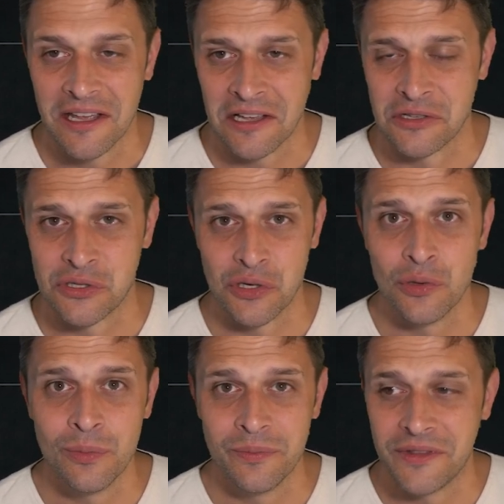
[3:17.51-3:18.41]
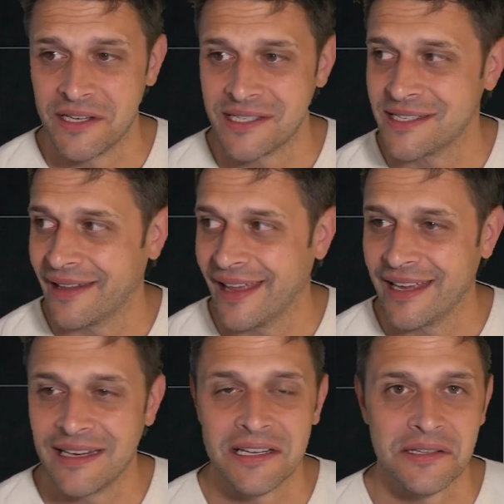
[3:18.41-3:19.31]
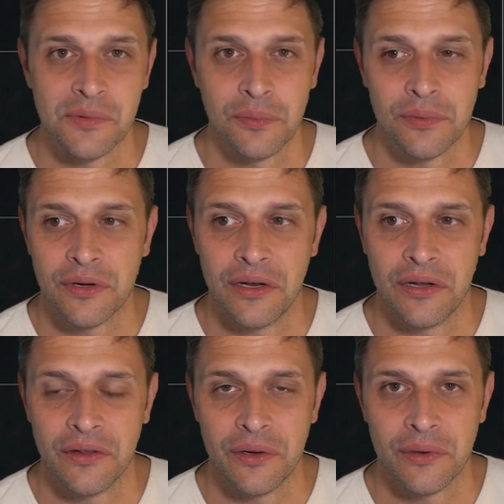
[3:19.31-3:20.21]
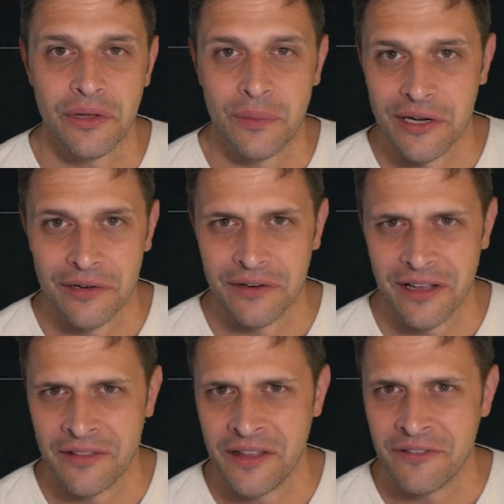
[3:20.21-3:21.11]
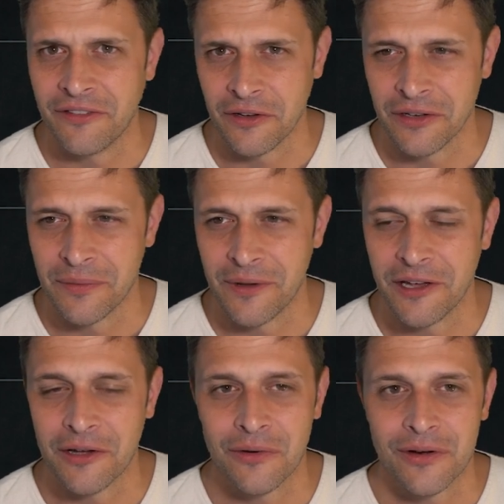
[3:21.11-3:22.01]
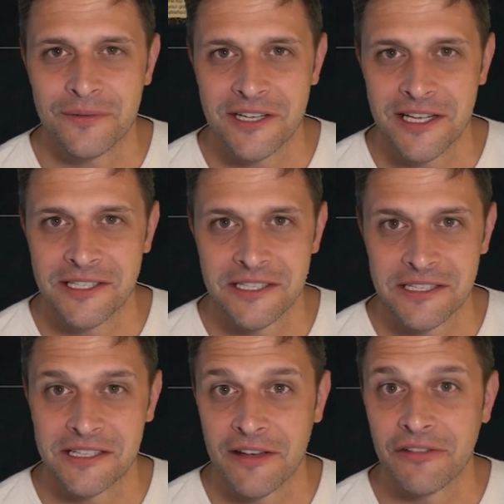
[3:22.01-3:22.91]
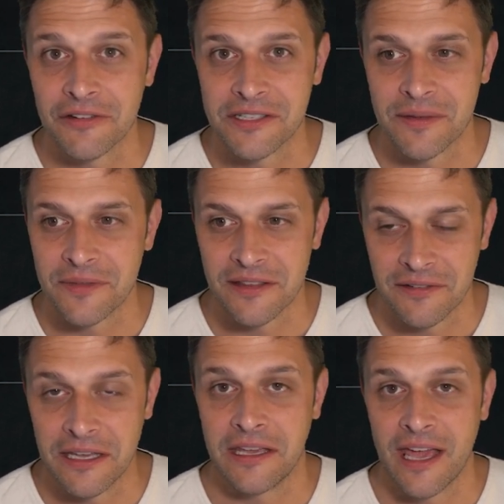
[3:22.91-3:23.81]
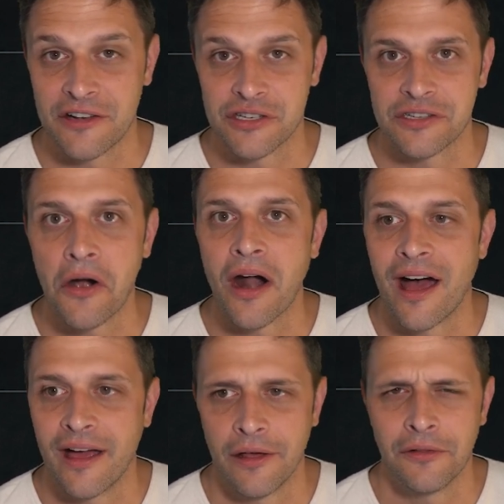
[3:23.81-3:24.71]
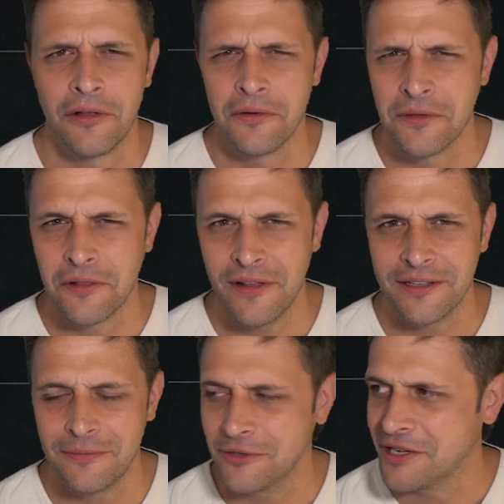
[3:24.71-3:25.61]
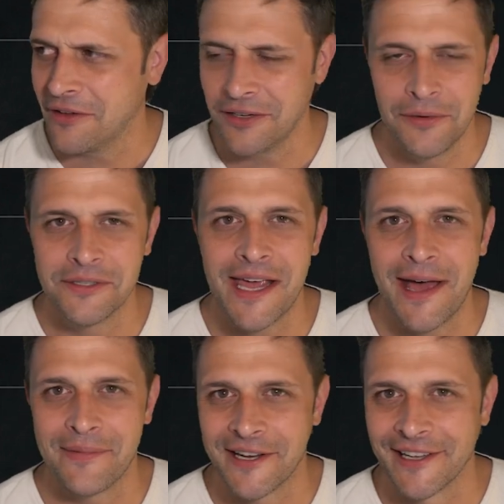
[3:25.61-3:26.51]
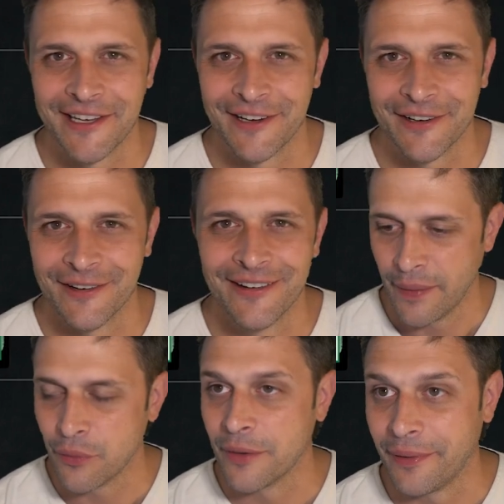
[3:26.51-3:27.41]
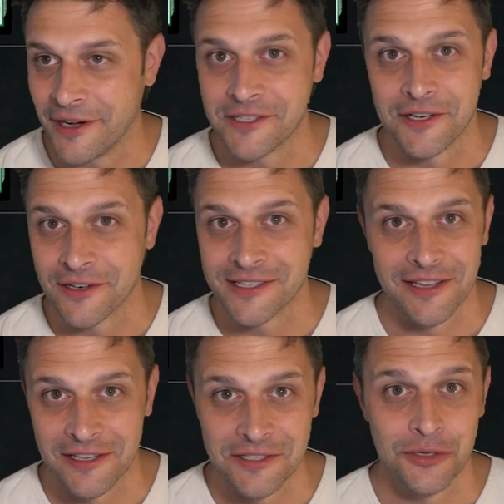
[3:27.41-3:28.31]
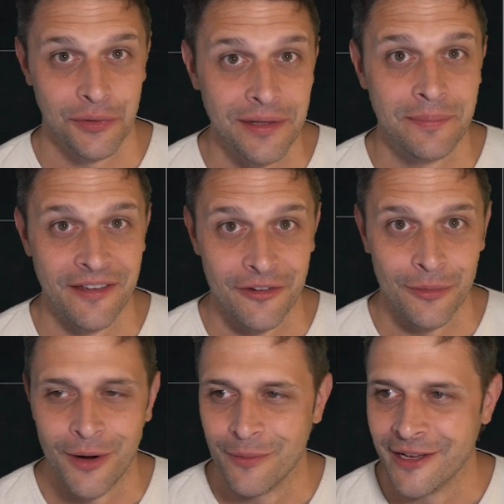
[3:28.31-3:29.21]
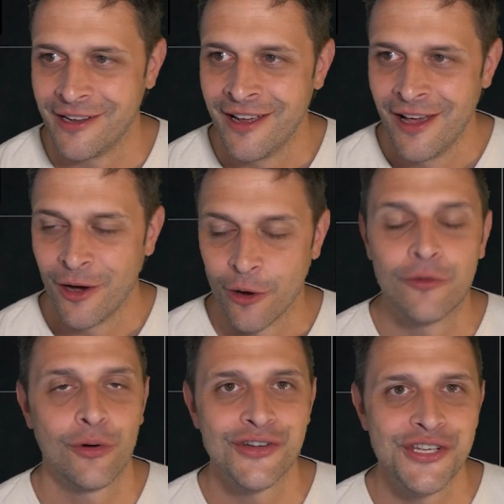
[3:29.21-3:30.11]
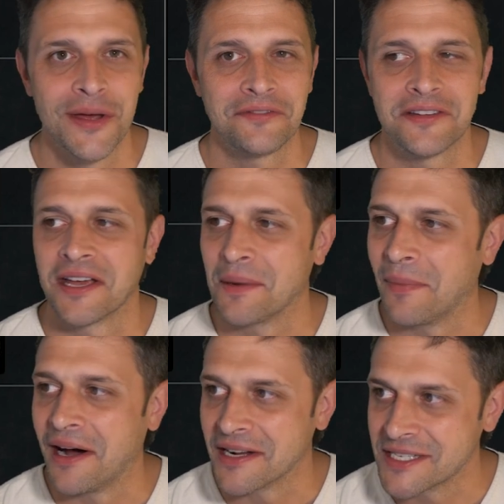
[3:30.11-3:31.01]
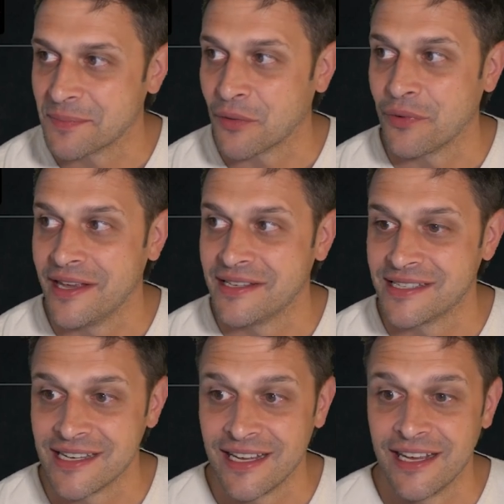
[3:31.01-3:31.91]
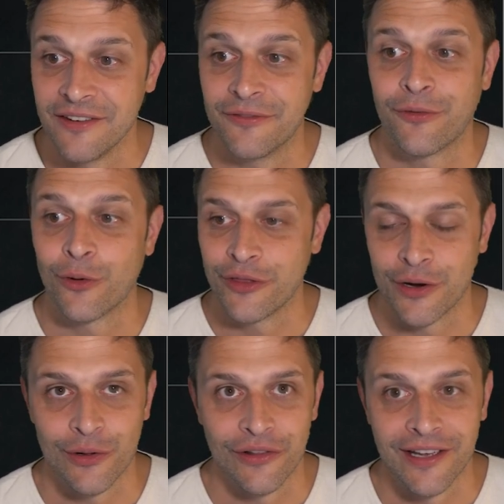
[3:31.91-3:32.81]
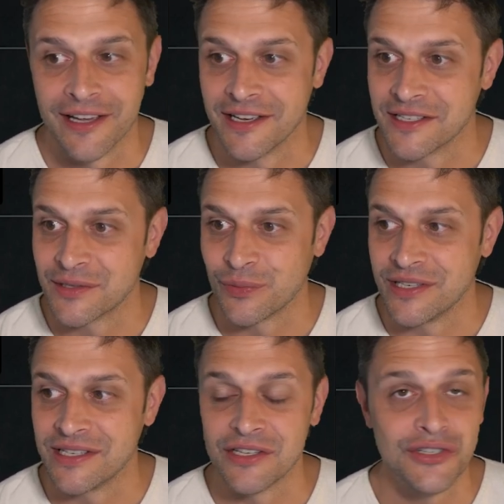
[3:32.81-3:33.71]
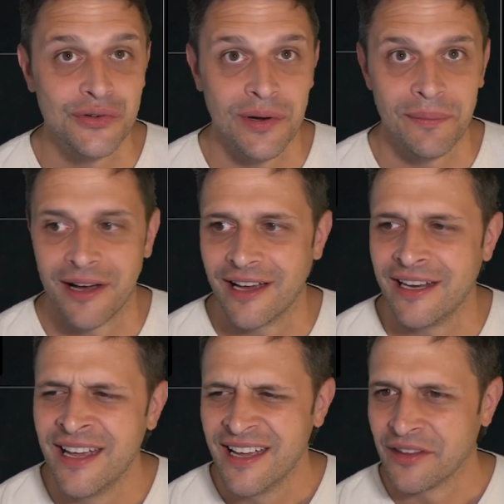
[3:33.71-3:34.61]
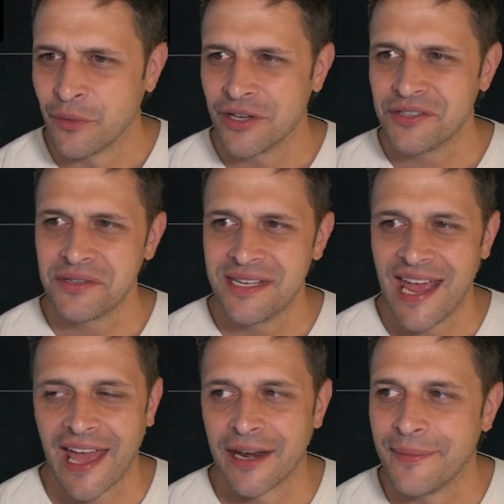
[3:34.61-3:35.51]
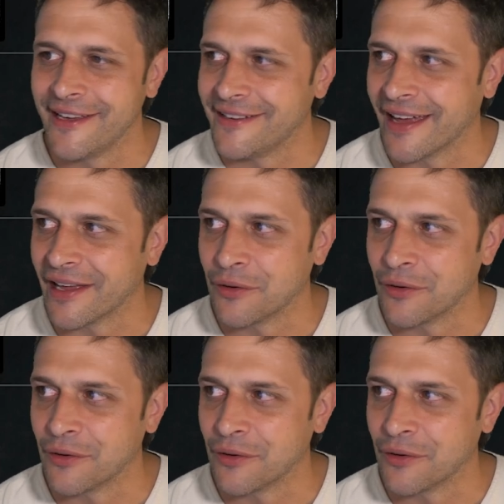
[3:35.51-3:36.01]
Exhume this late is really, really weird, and then followed up by a Corpse Dance. This is definitely something that like catches our eye, along with Collective Brutality. What's happening here? want to pause here because I think this is a really pivotal moment. Of course, you have to take a Mox, but we see 4th Aerolingus, we see Strip Mine, then we also see Animate Dead.